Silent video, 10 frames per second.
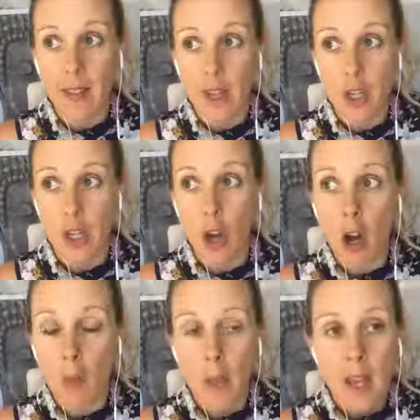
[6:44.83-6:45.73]
their
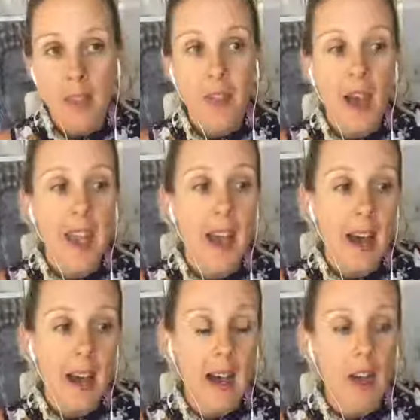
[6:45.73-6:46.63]
shop. They
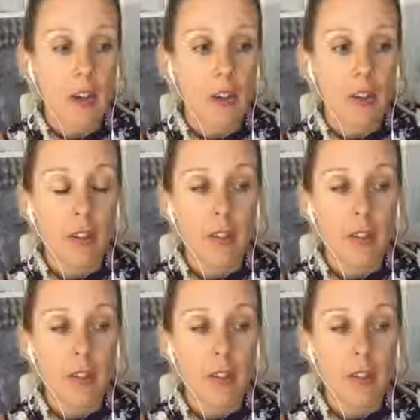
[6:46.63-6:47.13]
are